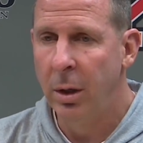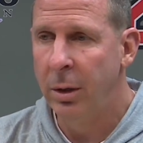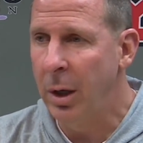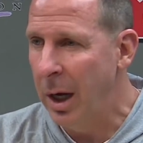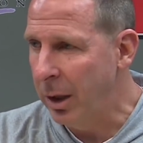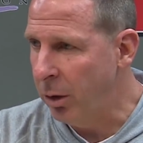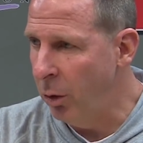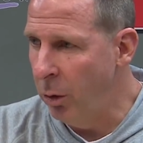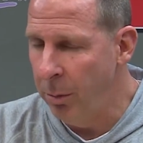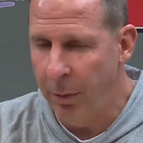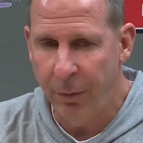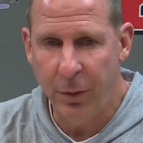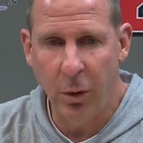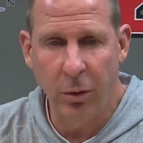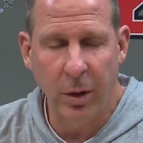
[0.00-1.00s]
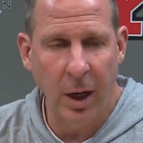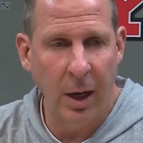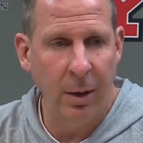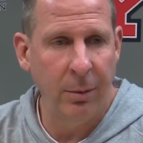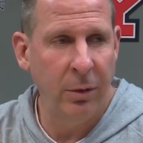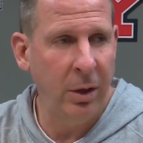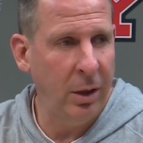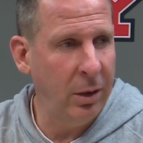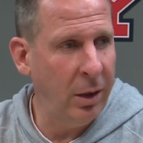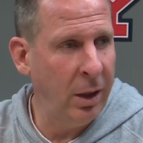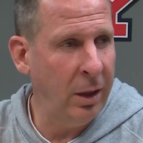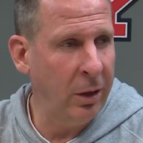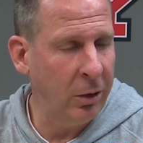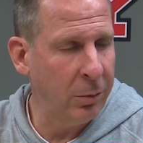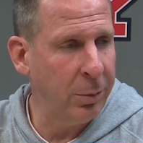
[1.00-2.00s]
Talked to him a few times.
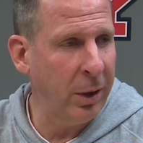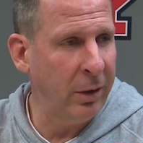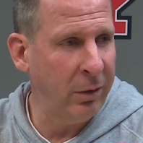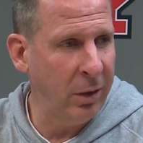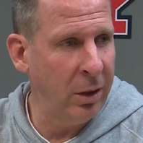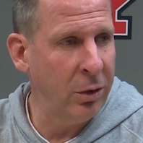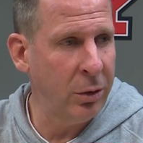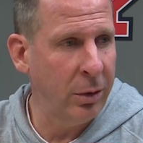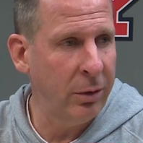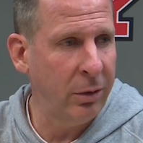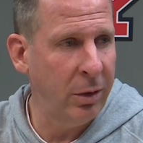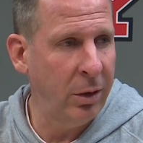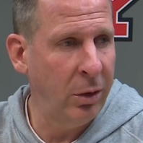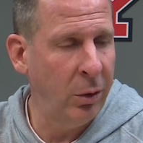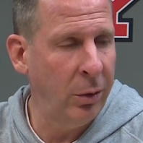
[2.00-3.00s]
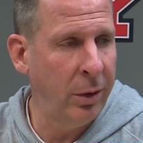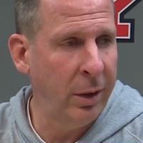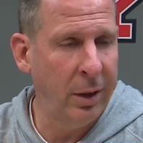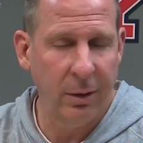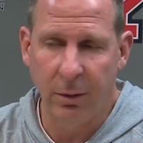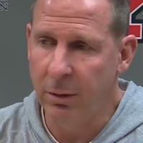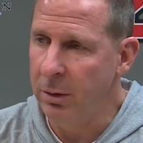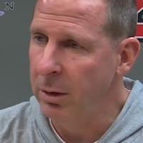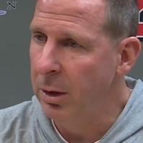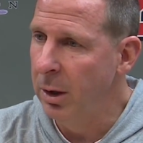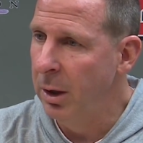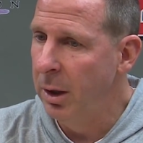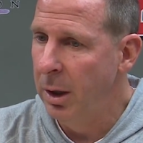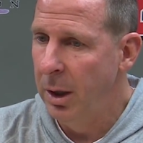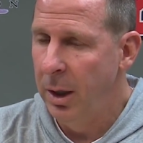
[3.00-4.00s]
He expressed interest in doing this,
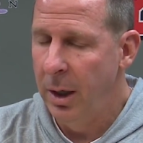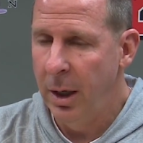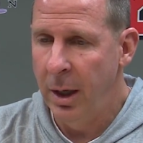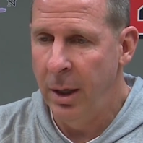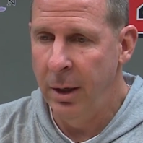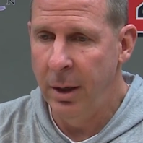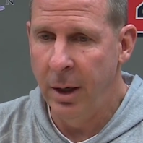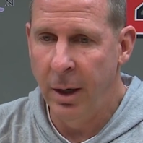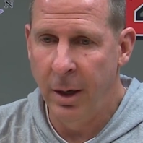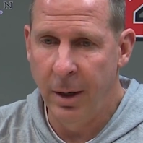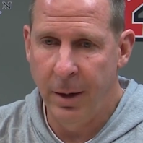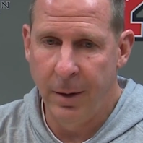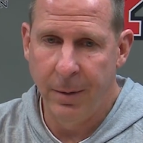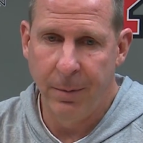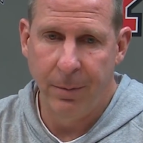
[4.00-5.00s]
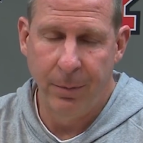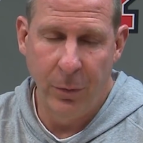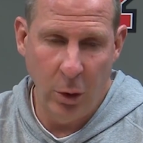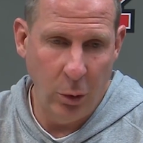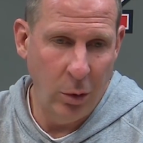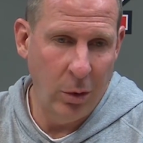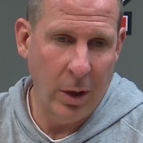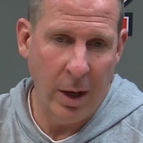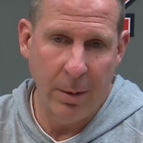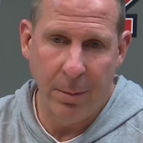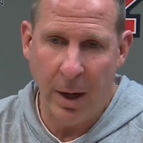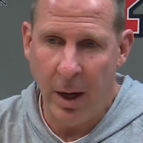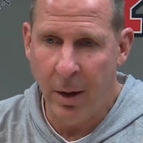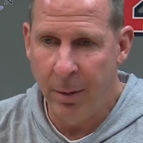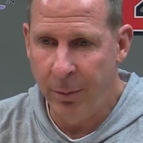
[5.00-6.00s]
and knew a lot
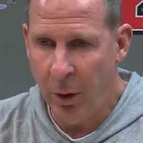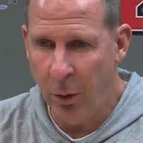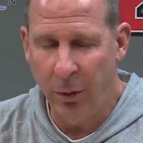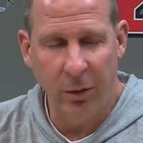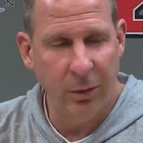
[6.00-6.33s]
about him, know